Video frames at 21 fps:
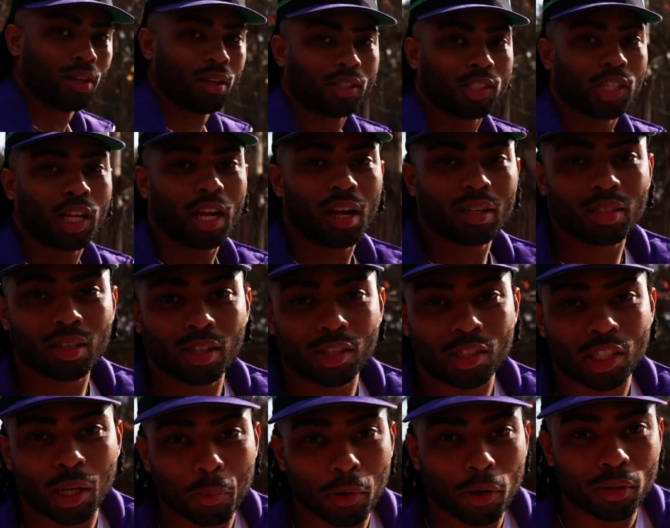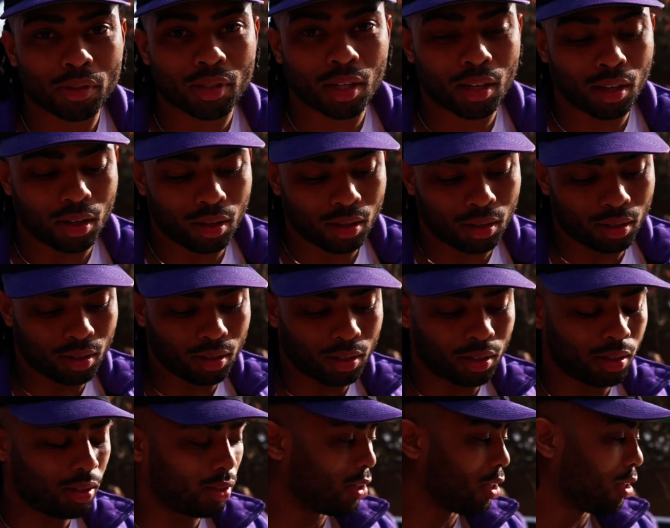shout out to the Shepherd Hotel,
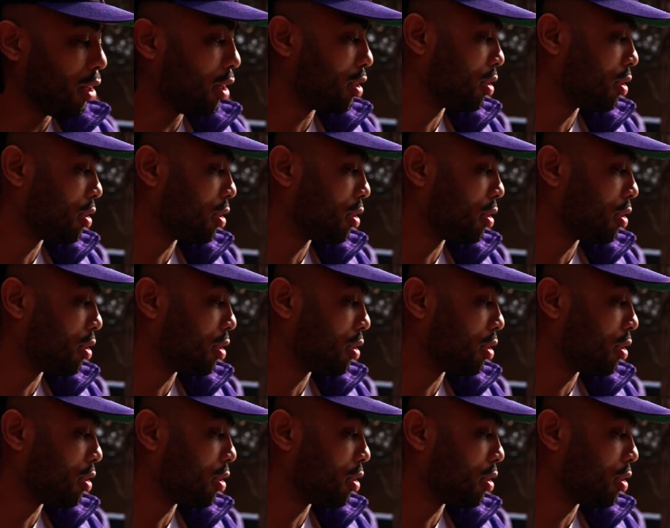the Little